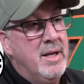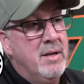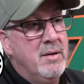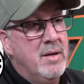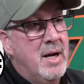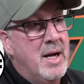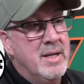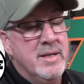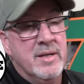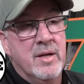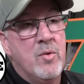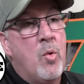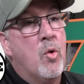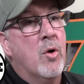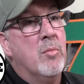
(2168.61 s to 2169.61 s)
and I did
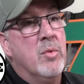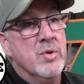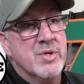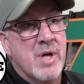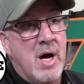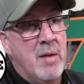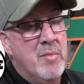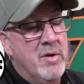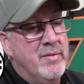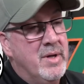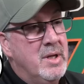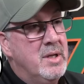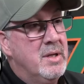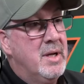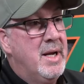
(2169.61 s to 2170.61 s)
a horrible job of
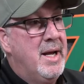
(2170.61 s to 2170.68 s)
it.